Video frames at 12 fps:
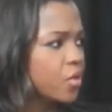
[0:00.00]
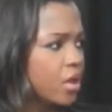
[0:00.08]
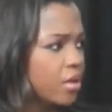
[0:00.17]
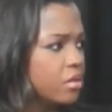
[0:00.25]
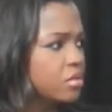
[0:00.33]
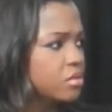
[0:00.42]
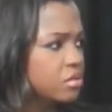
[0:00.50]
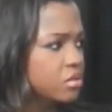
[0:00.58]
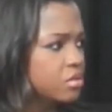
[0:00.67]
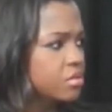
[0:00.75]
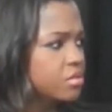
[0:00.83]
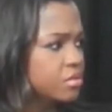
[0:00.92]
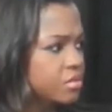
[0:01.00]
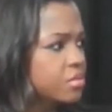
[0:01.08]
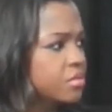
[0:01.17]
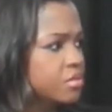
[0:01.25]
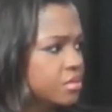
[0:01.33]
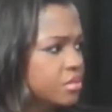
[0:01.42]

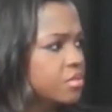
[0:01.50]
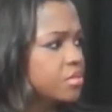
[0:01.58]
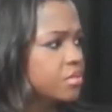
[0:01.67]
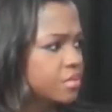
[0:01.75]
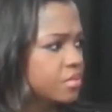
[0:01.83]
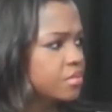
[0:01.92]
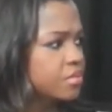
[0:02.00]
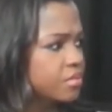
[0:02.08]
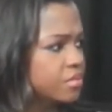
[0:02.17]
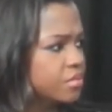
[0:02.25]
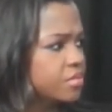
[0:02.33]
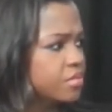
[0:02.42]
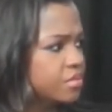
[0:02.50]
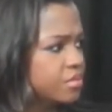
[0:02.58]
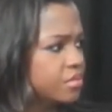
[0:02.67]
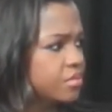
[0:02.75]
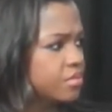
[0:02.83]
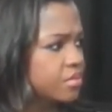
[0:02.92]

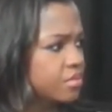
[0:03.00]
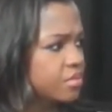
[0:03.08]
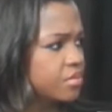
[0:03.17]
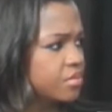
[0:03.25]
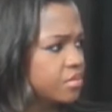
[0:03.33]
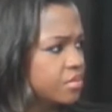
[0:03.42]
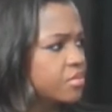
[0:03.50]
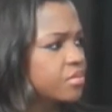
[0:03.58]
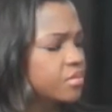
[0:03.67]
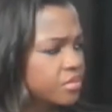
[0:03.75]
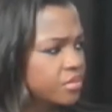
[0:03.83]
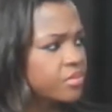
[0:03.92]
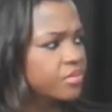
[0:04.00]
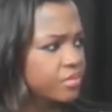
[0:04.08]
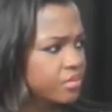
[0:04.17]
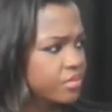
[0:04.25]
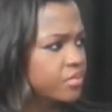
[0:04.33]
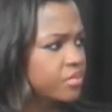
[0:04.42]

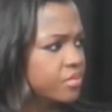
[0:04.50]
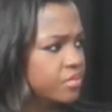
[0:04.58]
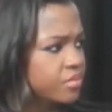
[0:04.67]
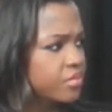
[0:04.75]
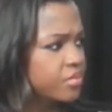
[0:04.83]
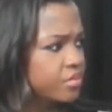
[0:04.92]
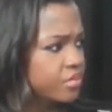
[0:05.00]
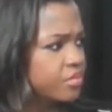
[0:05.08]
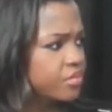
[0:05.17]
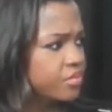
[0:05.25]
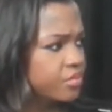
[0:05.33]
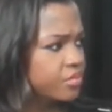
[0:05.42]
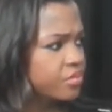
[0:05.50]
This person isn't speaking.